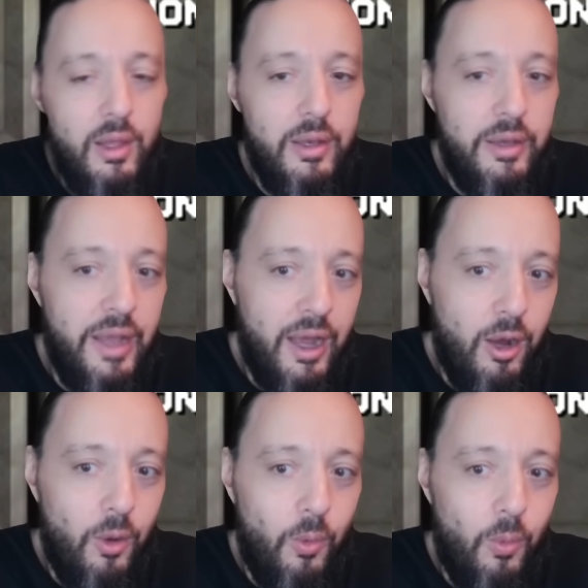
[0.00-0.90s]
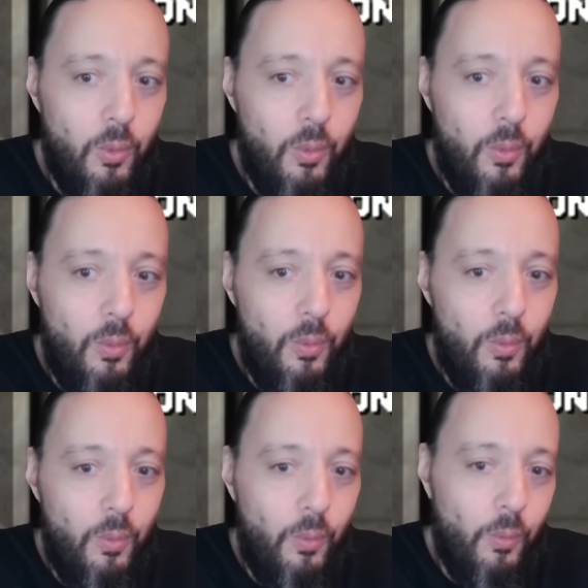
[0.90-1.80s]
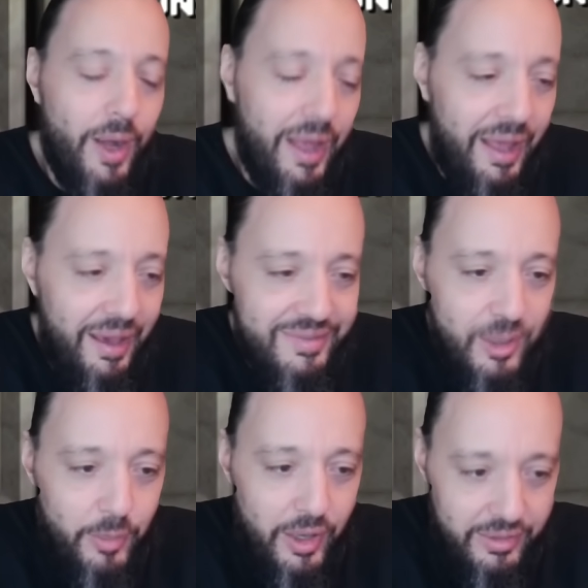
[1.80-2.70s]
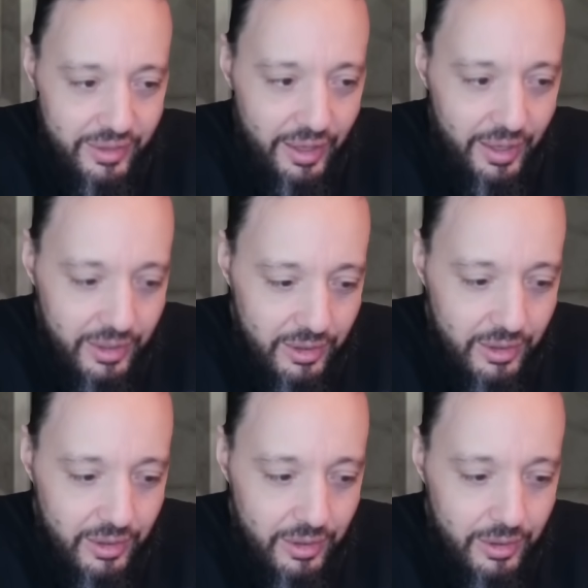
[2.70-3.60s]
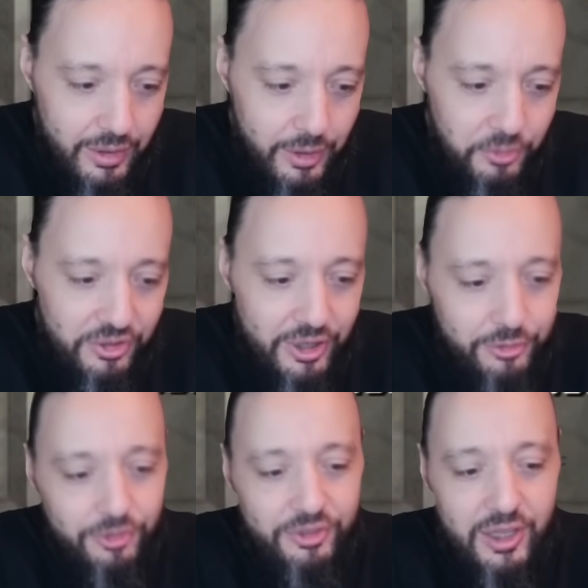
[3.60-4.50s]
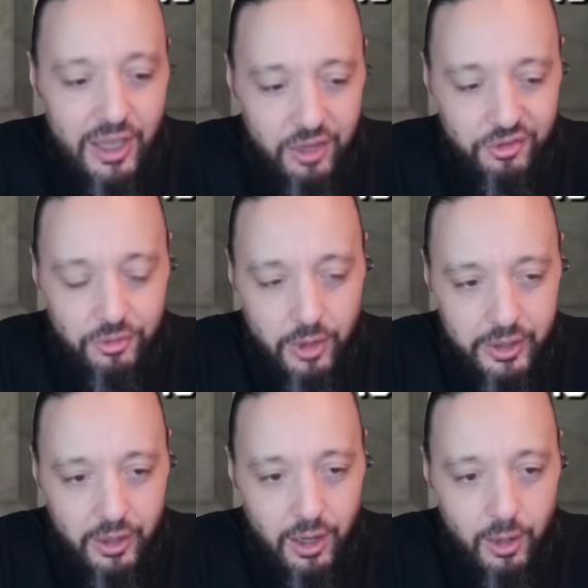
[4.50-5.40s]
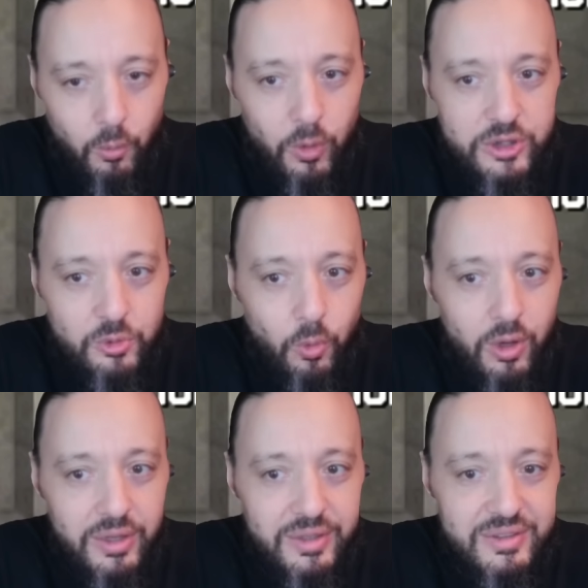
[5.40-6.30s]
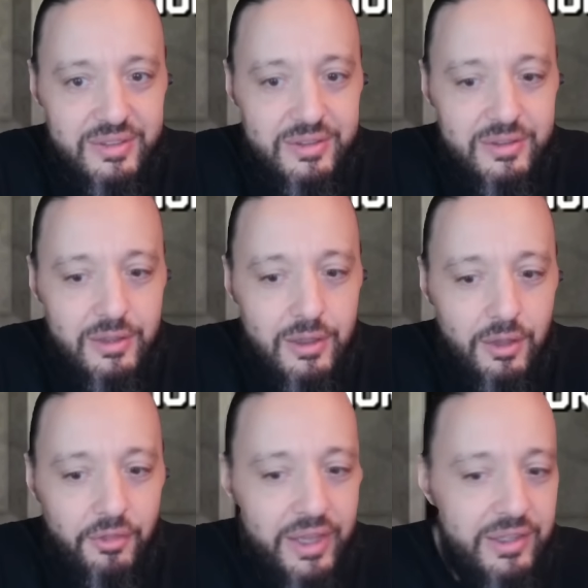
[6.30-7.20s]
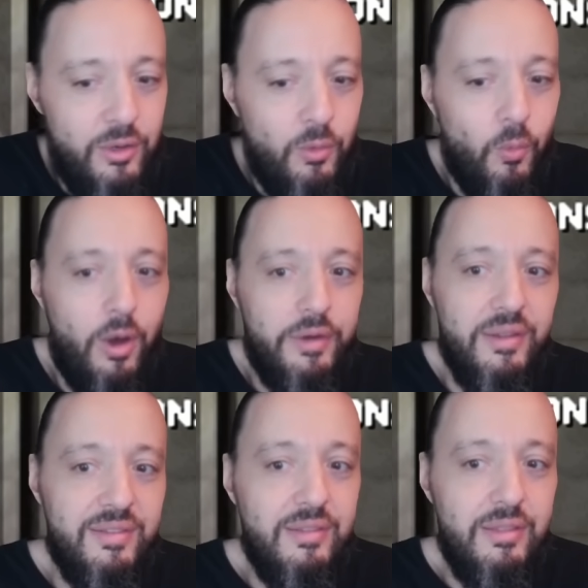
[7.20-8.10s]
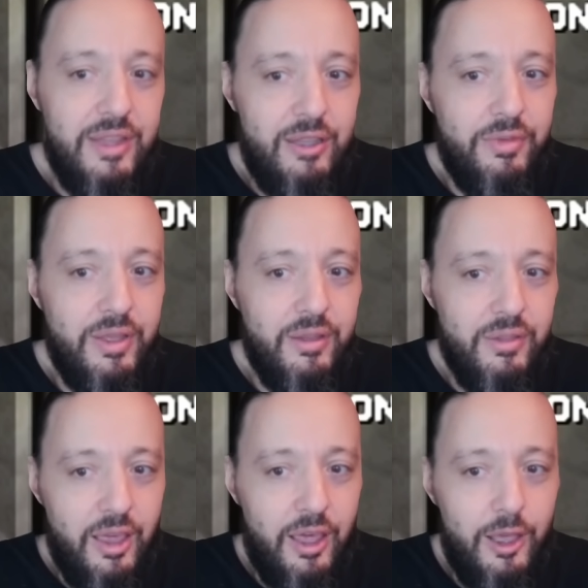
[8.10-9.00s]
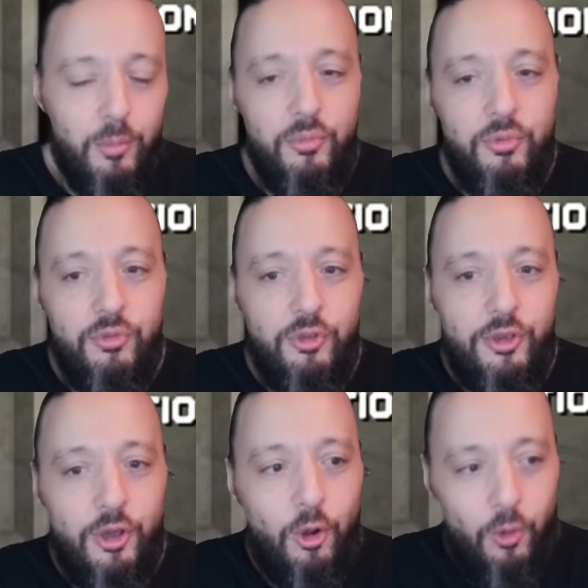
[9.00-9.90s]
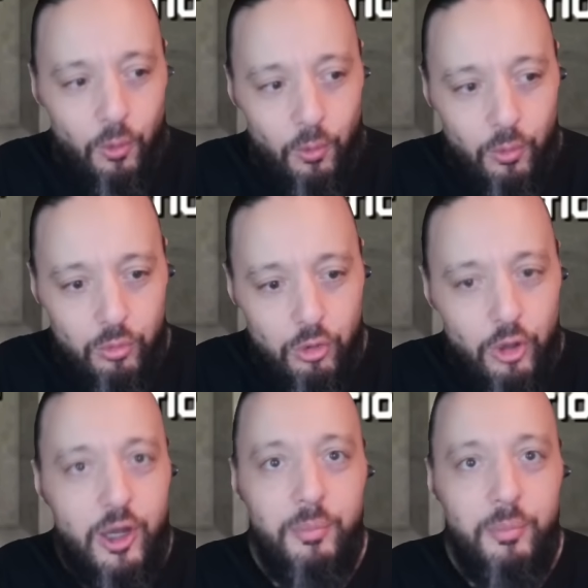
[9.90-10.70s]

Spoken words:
Now, when I asked about that, it was an interesting answer I got, which was they didn't want us leaving the game to go look up